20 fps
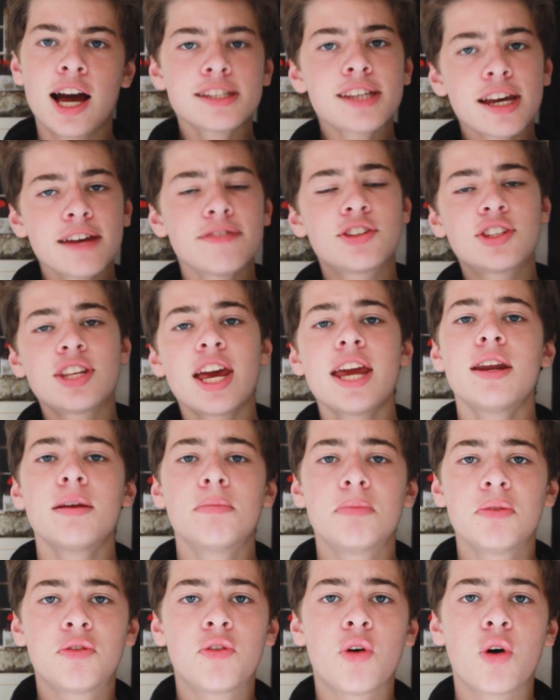As I've
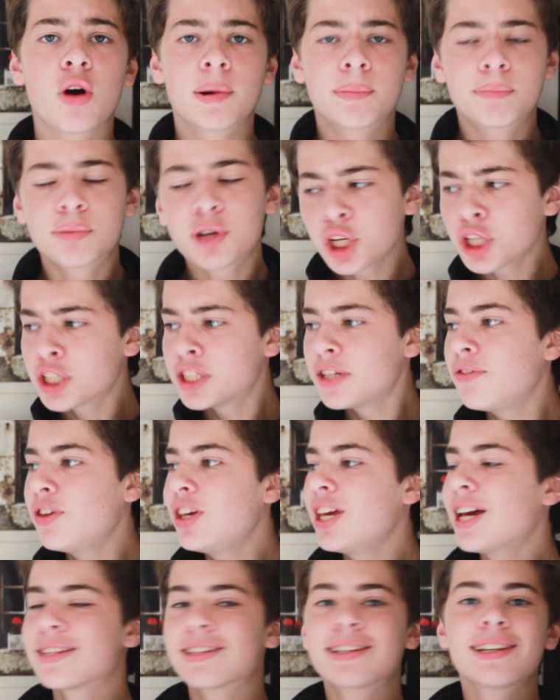stated before,
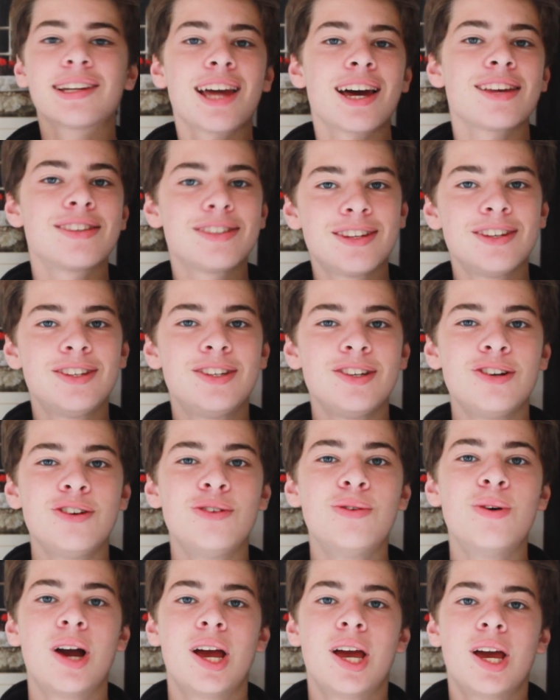productivity has less to
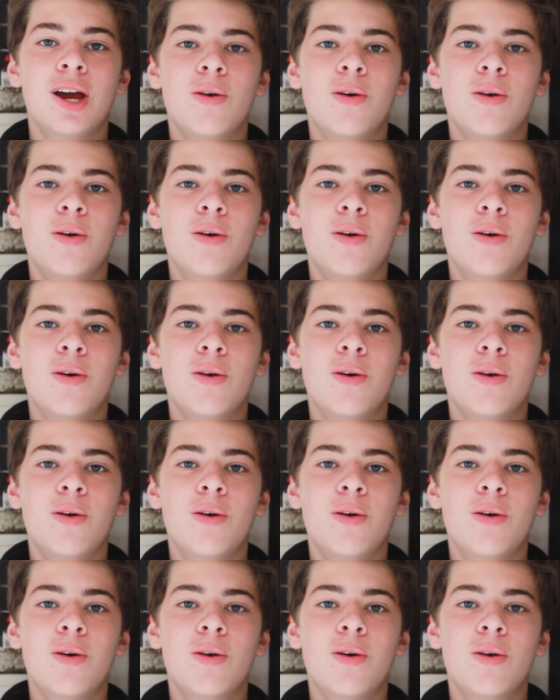do